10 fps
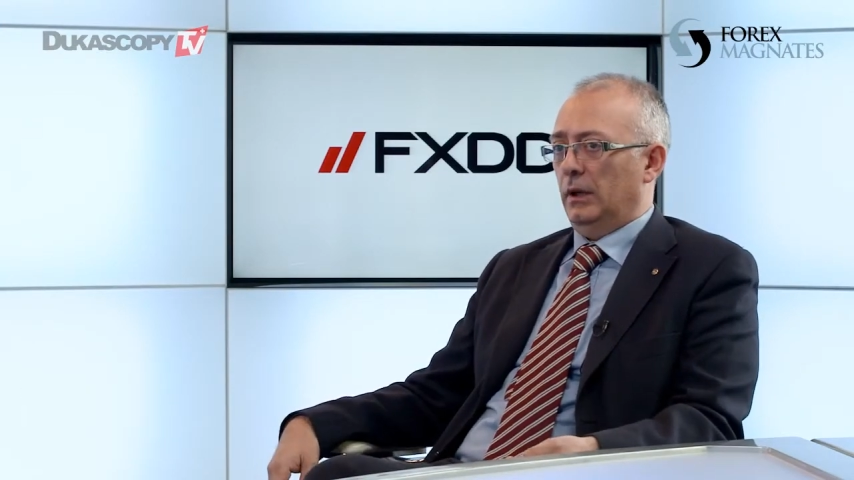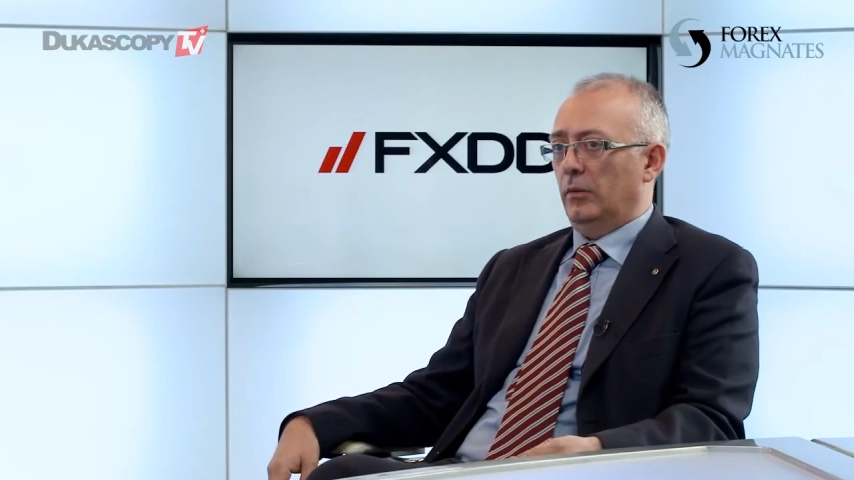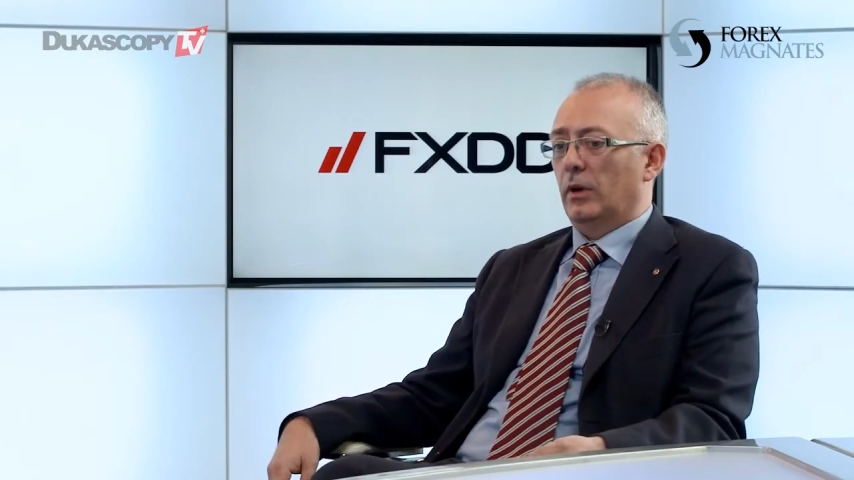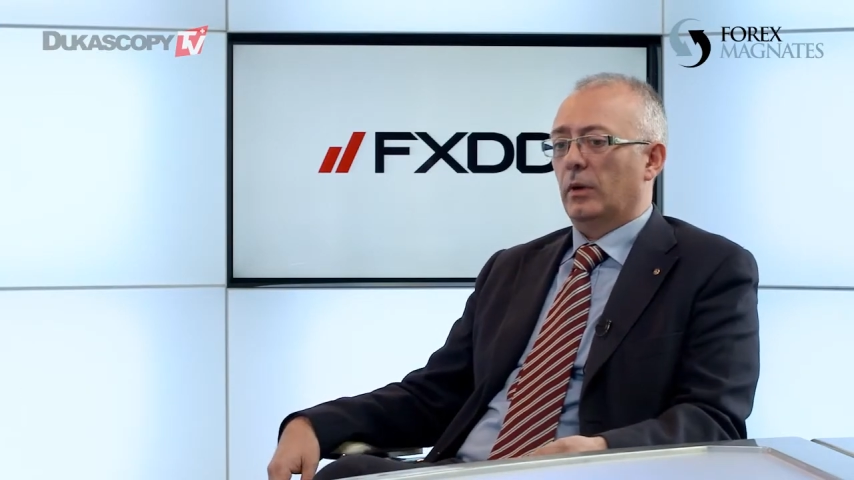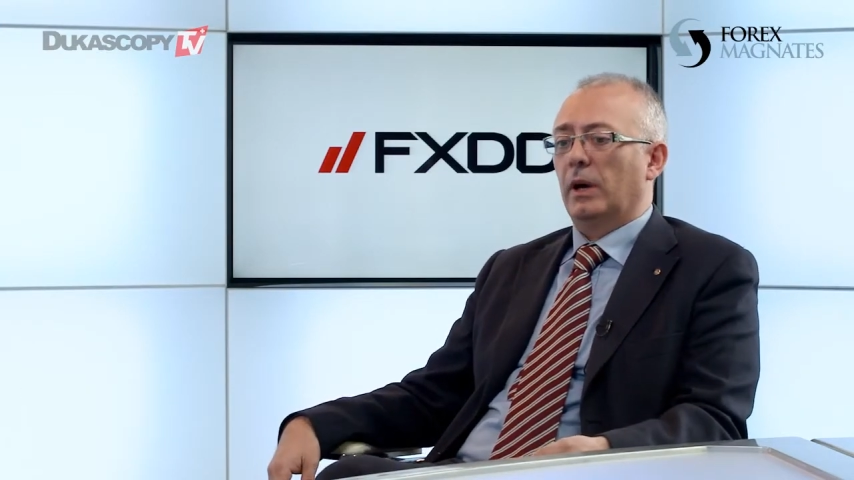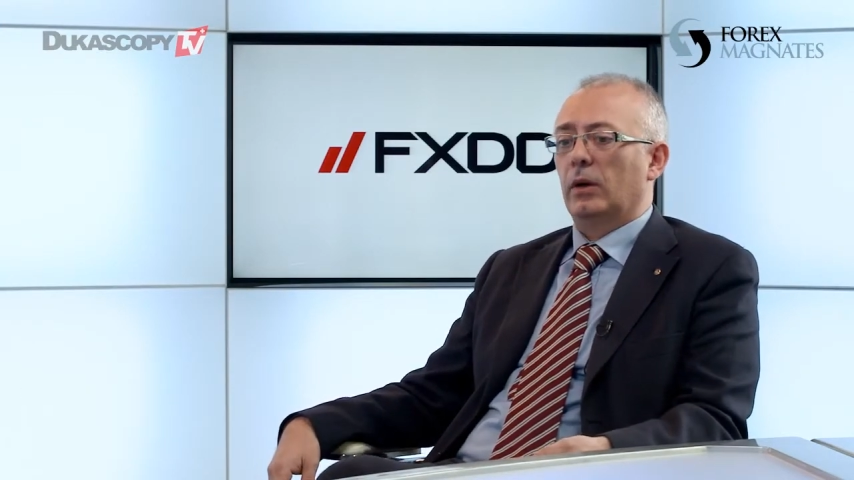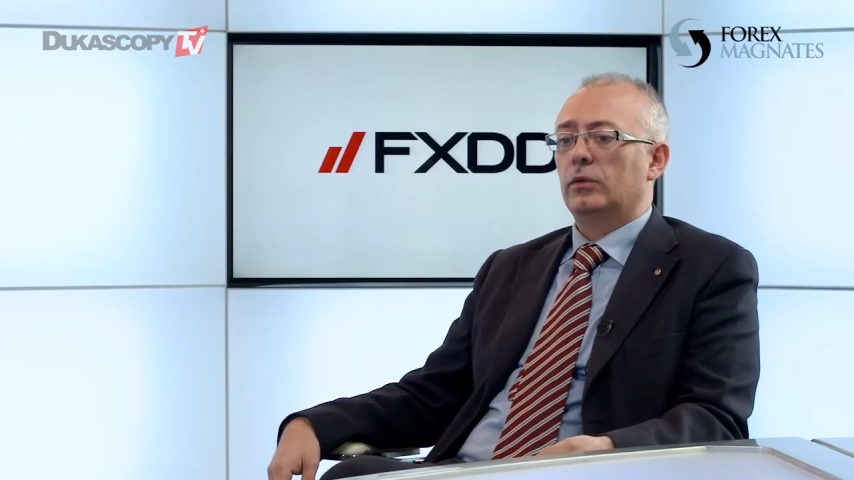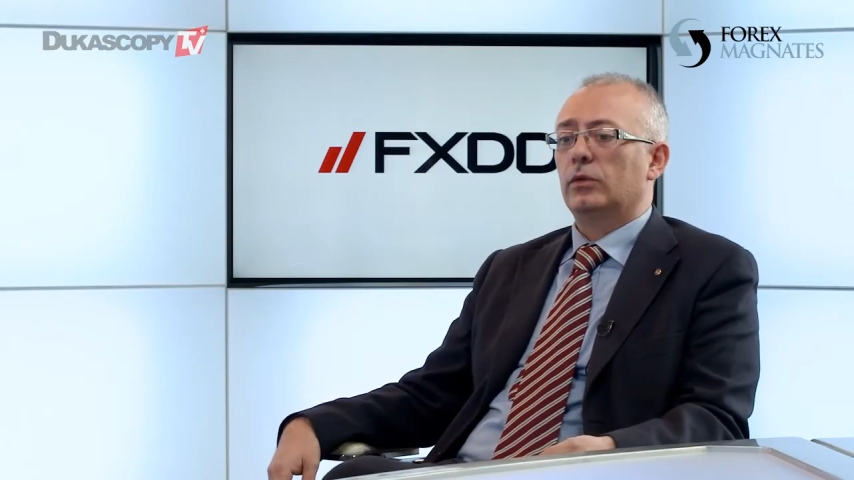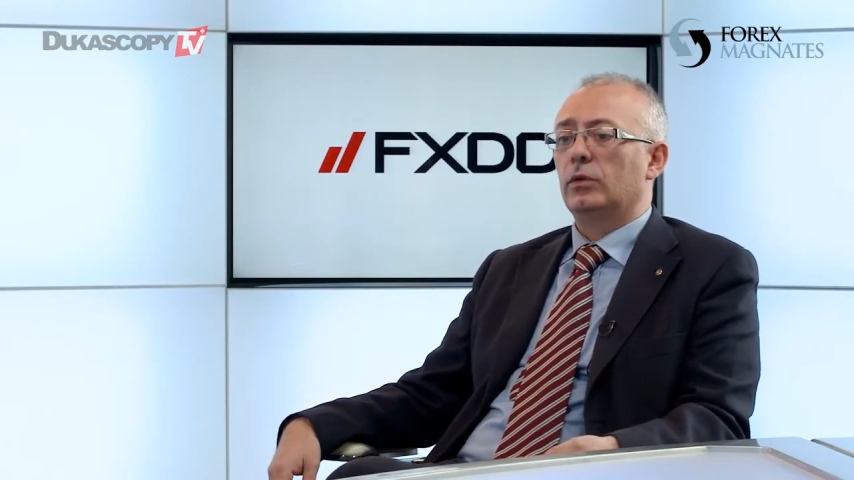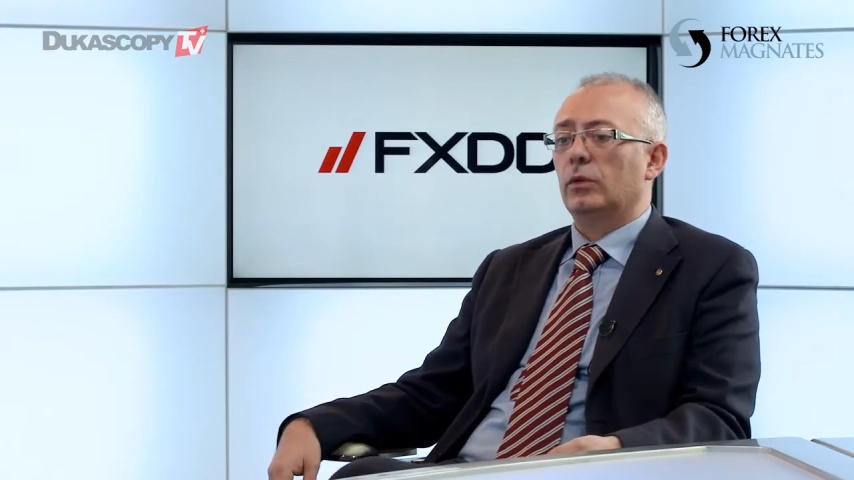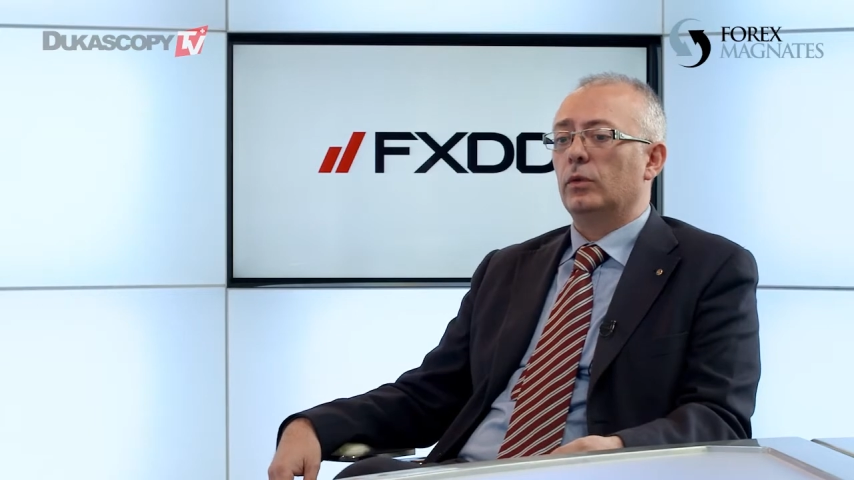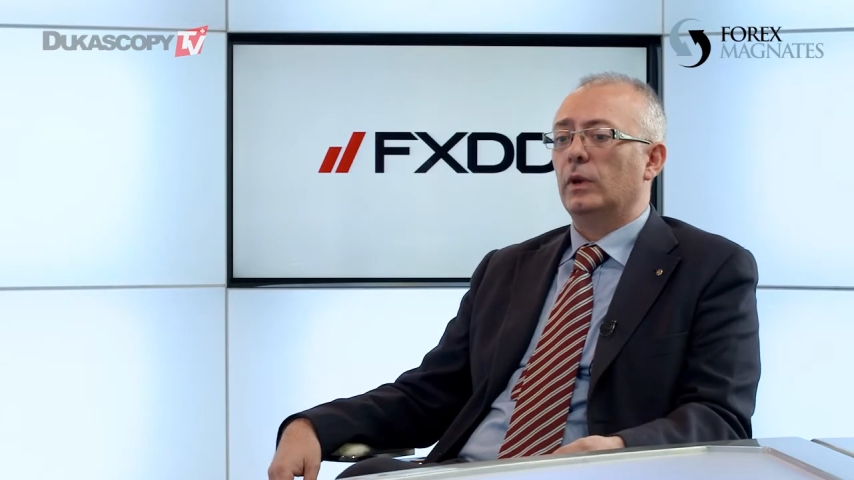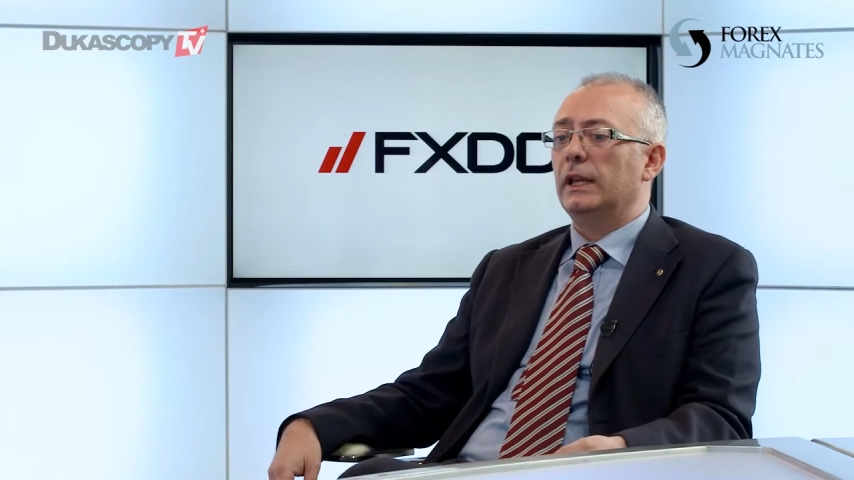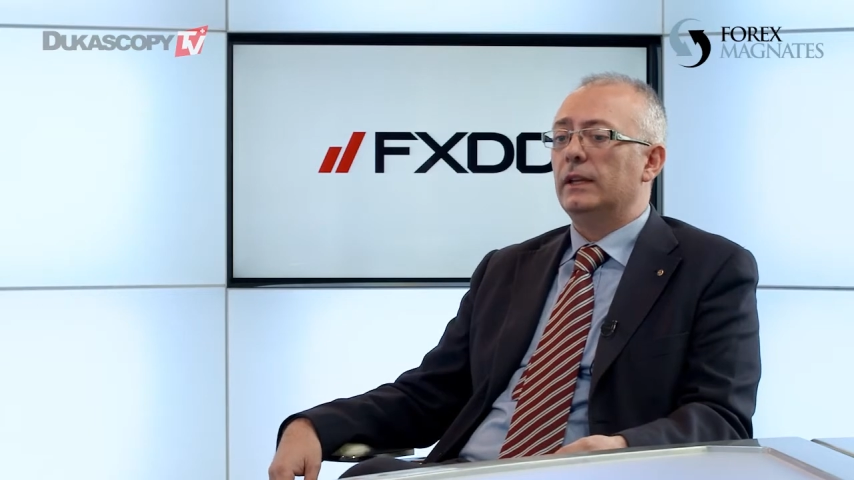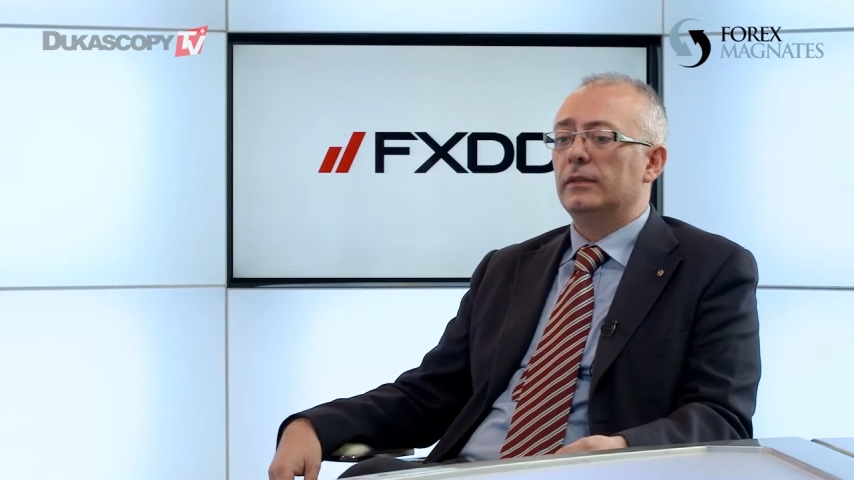we are about to
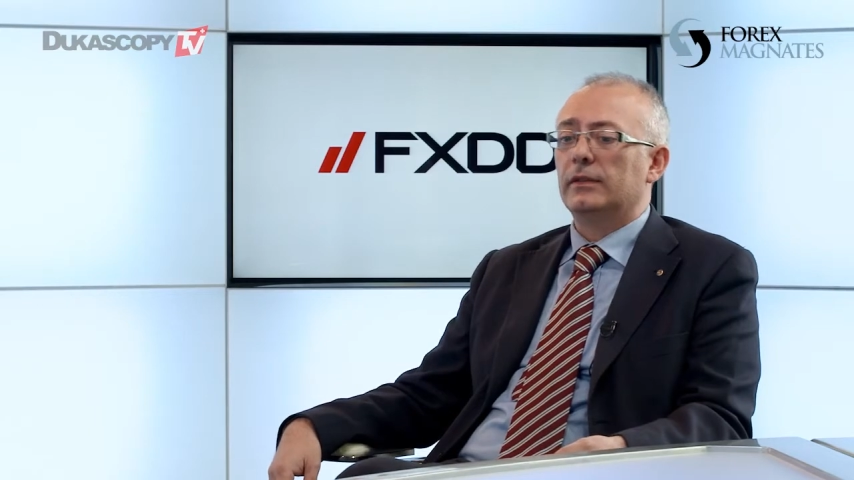release